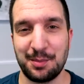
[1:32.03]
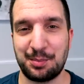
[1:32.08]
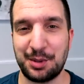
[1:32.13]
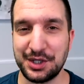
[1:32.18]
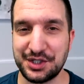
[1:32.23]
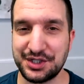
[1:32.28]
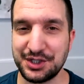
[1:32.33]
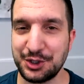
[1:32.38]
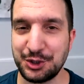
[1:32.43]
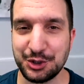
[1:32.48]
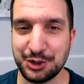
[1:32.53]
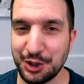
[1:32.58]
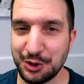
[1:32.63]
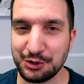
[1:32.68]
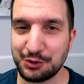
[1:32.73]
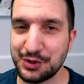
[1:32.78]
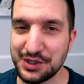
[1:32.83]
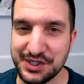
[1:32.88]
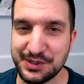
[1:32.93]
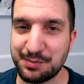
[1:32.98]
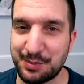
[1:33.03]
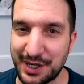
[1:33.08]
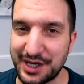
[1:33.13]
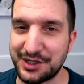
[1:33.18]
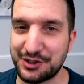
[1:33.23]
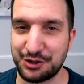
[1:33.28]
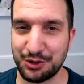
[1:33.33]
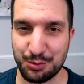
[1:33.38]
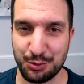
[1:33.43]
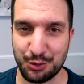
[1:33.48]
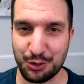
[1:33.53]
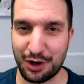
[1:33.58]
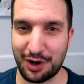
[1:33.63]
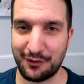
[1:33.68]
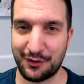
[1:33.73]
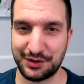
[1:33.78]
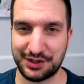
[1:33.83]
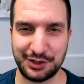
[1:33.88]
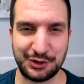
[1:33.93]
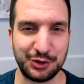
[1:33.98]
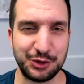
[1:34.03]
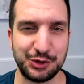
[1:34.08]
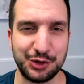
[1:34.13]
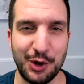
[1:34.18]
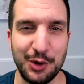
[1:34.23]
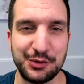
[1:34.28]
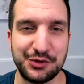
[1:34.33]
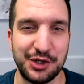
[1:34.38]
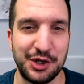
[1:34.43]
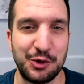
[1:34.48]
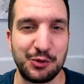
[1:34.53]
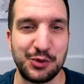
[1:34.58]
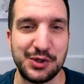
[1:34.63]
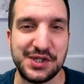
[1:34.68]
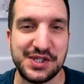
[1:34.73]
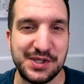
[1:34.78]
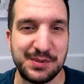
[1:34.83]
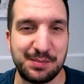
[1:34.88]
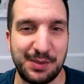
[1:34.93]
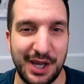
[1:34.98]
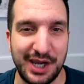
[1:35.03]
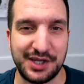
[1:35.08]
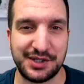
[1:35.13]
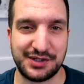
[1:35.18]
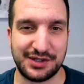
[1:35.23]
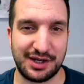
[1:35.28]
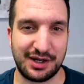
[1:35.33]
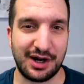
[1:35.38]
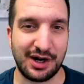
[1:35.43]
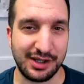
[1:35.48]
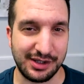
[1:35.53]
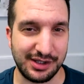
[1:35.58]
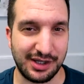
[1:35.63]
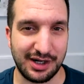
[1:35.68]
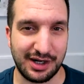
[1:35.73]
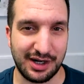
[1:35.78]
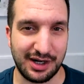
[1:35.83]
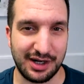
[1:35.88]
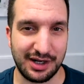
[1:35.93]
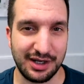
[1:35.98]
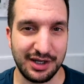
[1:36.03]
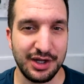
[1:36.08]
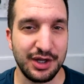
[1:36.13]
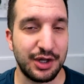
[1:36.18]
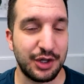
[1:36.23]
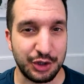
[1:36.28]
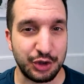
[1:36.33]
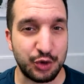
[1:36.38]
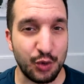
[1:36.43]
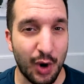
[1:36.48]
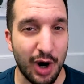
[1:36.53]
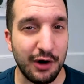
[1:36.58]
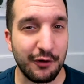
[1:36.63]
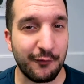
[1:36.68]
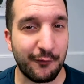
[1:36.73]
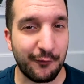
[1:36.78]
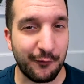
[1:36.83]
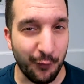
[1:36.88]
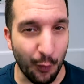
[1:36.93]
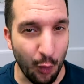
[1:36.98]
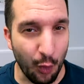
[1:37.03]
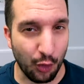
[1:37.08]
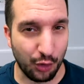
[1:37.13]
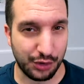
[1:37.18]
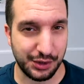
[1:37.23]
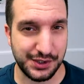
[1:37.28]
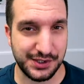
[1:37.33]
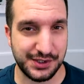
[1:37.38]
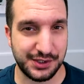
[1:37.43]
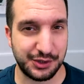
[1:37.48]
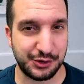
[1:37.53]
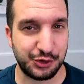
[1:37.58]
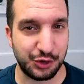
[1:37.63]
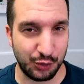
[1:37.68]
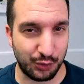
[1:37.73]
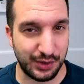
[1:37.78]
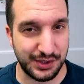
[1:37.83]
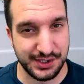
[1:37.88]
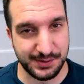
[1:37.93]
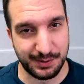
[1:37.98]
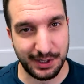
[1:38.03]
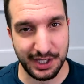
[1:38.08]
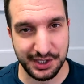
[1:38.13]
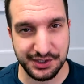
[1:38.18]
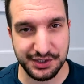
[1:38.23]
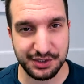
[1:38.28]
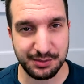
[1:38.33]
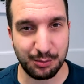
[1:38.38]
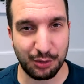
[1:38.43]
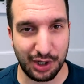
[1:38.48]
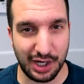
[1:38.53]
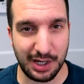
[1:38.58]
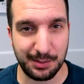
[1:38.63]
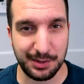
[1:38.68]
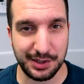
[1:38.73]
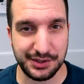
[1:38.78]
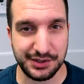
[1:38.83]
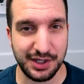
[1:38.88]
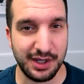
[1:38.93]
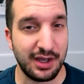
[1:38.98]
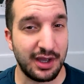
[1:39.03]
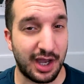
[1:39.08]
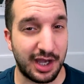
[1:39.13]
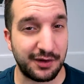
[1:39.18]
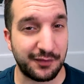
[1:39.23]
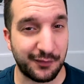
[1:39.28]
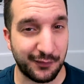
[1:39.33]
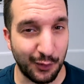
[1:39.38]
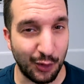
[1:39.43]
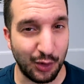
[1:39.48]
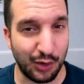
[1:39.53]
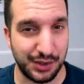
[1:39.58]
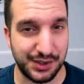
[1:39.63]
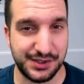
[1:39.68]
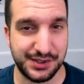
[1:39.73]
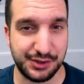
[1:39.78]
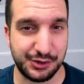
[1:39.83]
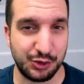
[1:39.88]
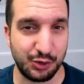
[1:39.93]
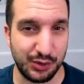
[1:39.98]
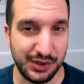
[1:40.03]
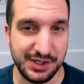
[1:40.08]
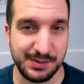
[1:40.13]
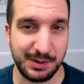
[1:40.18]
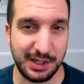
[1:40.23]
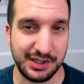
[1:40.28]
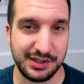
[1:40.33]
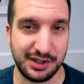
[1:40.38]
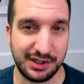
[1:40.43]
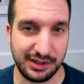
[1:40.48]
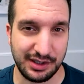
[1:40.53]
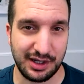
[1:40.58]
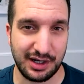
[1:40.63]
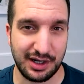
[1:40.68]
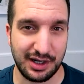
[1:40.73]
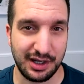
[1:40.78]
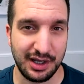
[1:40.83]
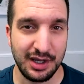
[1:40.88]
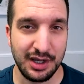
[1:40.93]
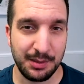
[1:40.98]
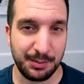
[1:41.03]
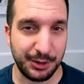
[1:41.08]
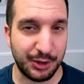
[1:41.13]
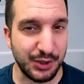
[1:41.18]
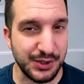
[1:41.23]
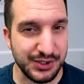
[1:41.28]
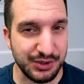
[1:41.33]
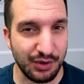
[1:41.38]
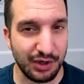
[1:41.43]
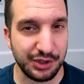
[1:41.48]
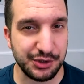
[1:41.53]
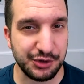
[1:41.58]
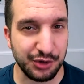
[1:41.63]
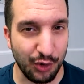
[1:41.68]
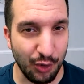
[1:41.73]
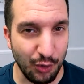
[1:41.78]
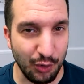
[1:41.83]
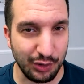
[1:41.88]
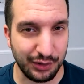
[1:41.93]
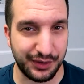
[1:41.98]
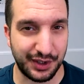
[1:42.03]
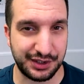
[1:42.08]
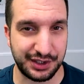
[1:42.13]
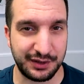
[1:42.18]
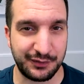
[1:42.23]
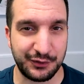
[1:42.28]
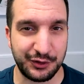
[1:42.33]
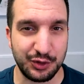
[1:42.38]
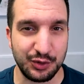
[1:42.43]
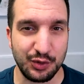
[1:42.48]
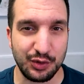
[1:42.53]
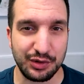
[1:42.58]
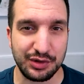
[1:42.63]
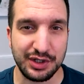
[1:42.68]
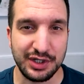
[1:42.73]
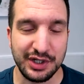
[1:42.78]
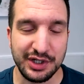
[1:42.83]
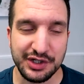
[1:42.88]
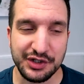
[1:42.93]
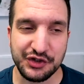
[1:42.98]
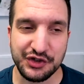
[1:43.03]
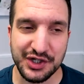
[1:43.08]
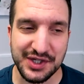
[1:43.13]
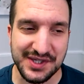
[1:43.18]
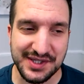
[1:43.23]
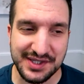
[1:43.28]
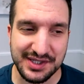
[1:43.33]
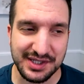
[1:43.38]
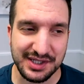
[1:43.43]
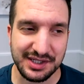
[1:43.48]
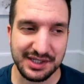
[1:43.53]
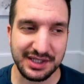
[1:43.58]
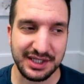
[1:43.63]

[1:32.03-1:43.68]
But you don't respect your Prophet and you don't respect Allah. You are forced to respect Muhammad and forced to respect Allah because you are told that if you just